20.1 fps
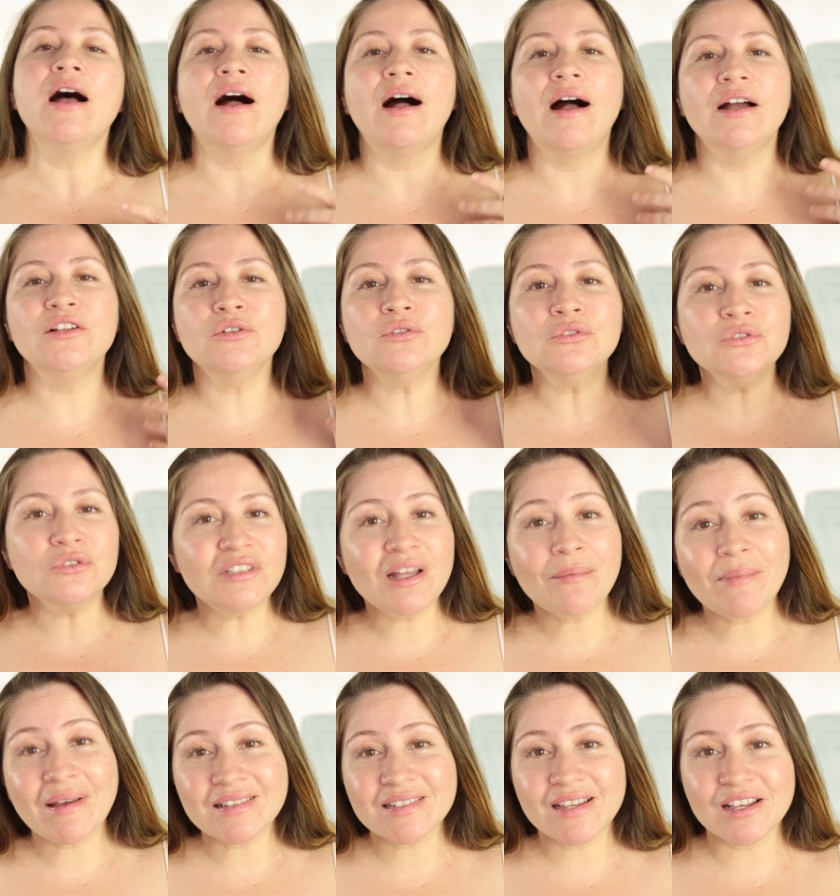I don't do
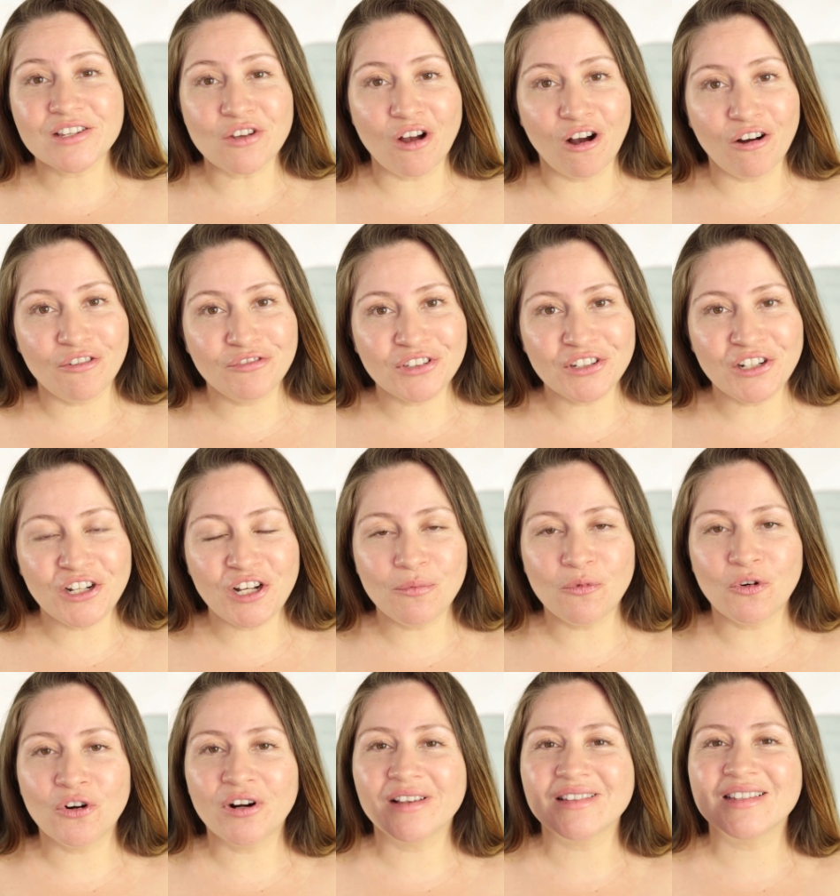the mask as often
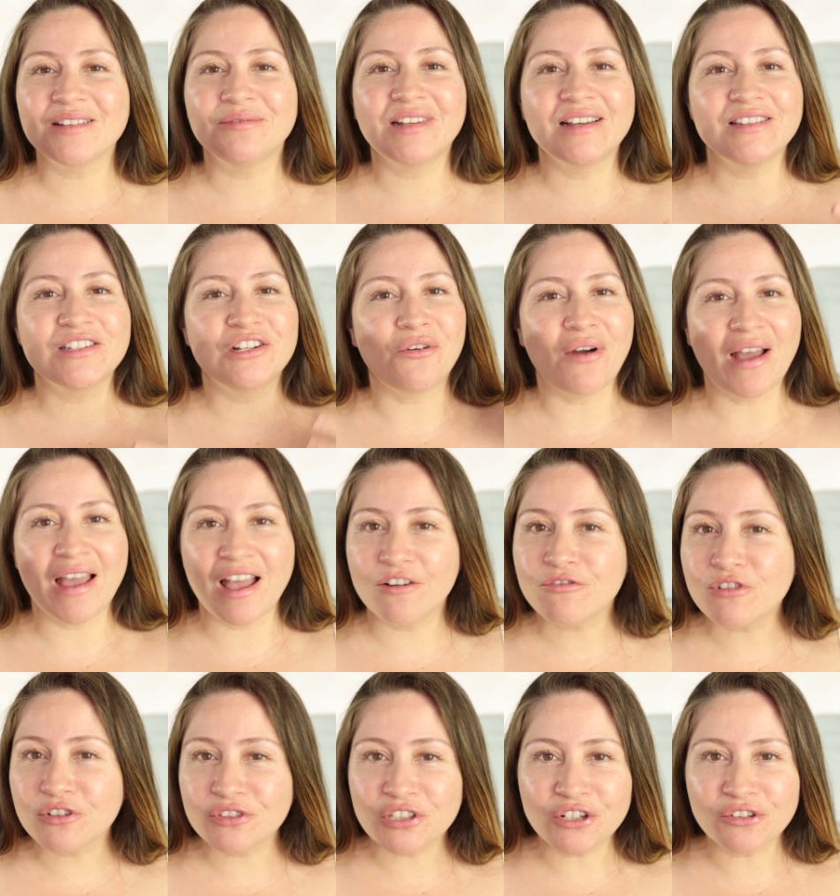anymore because sometimes I don't
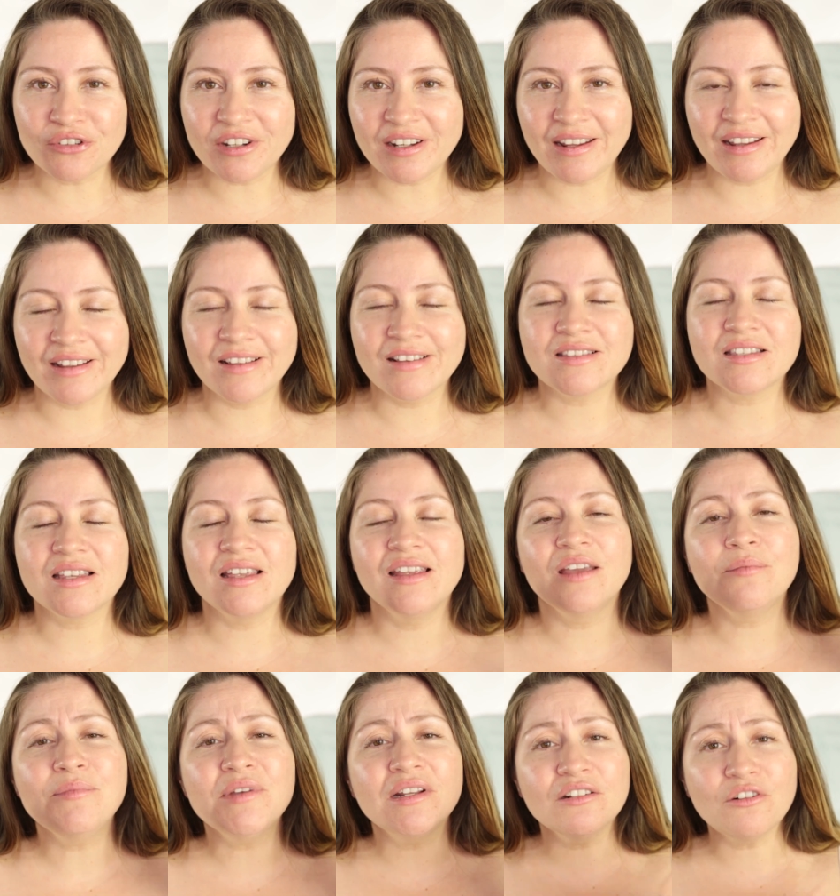have all the ingredients. It
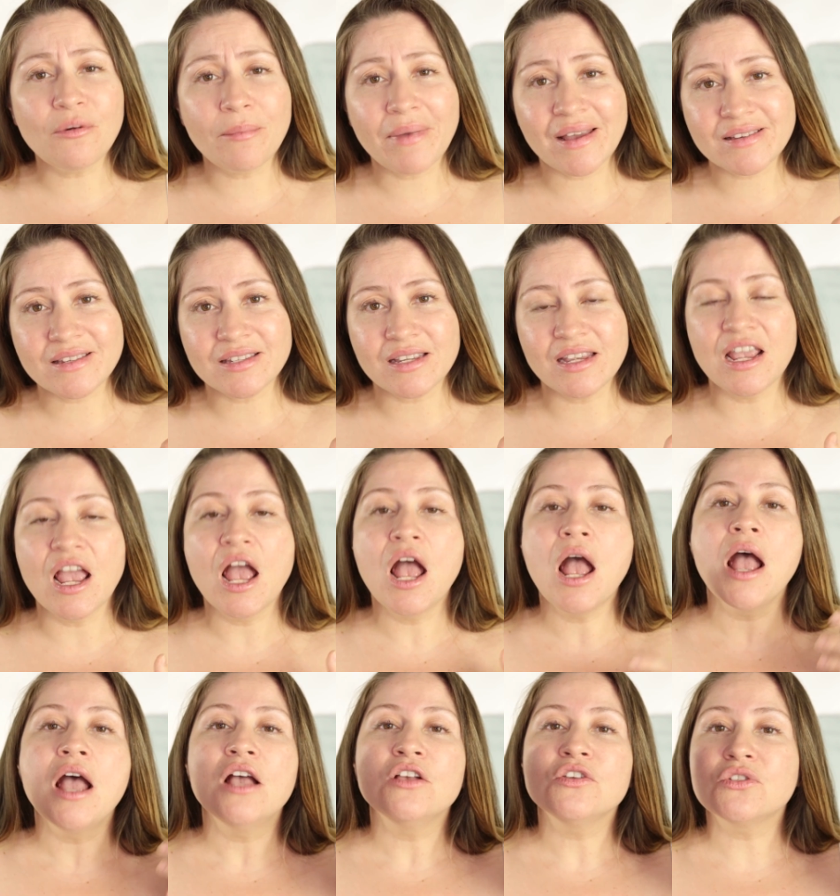can be a little messy.
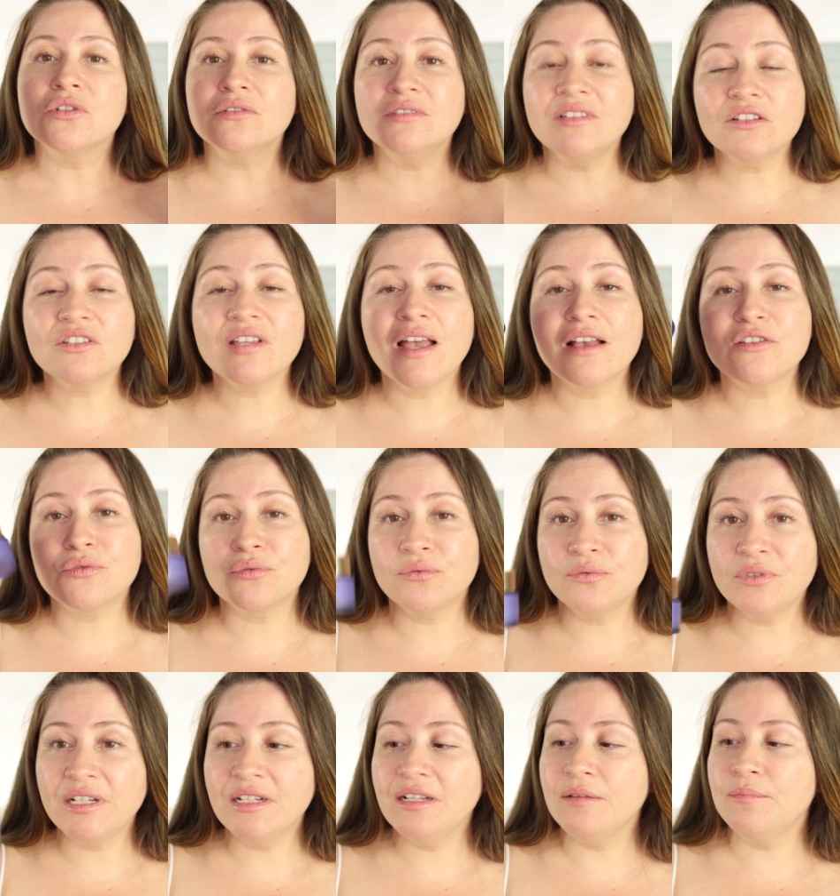So this has
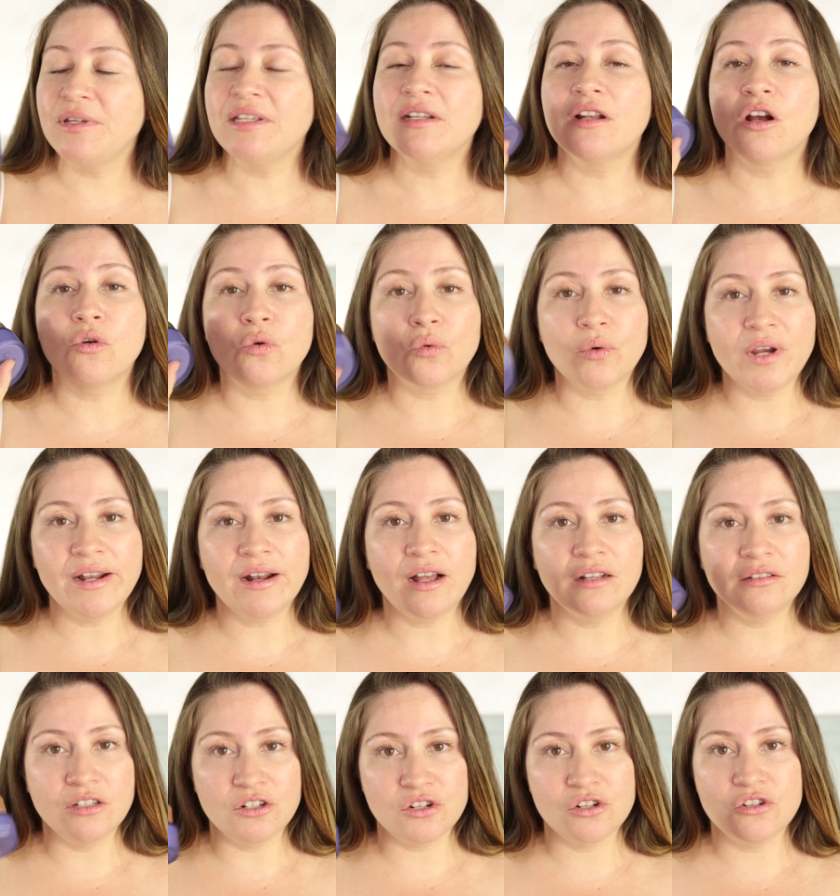really been a great
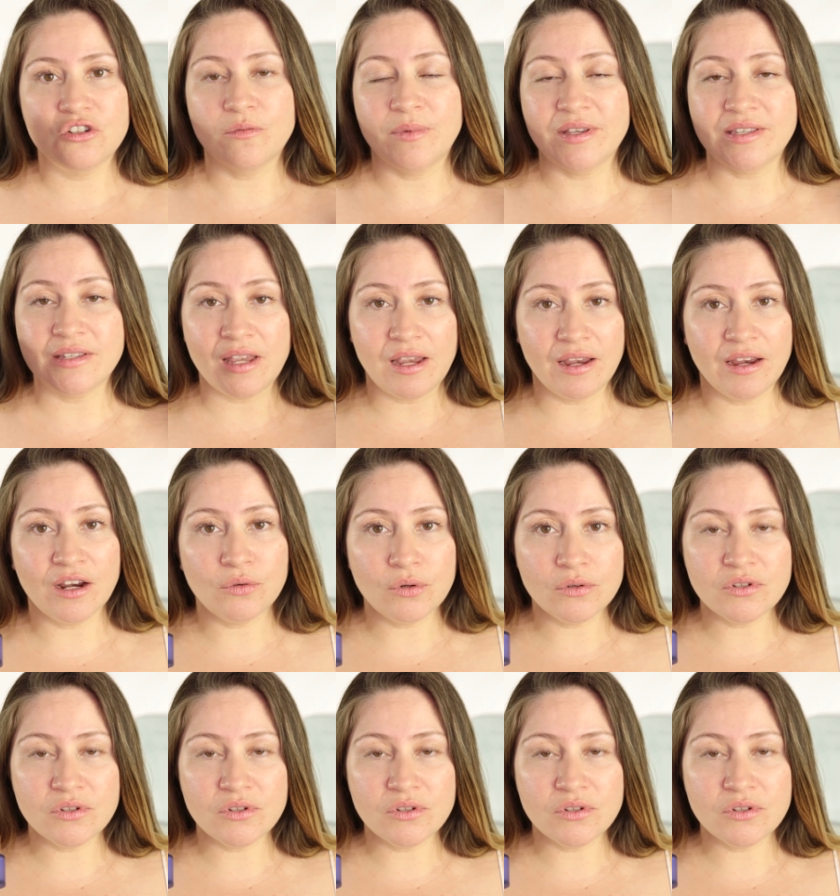addition to my skincare